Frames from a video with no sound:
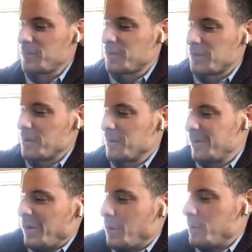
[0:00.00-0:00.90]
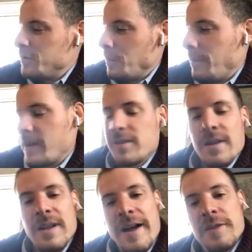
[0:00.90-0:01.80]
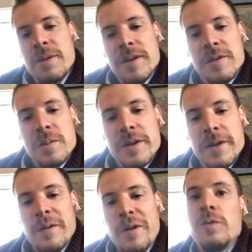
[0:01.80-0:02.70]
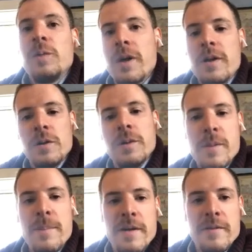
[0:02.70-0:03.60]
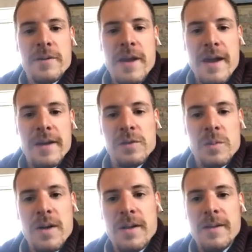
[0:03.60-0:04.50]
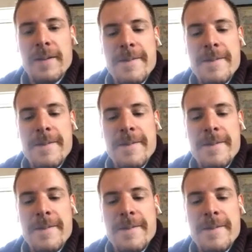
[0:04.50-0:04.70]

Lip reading: So who would you pick as the last place winner? Because we are doing a bet for that as well.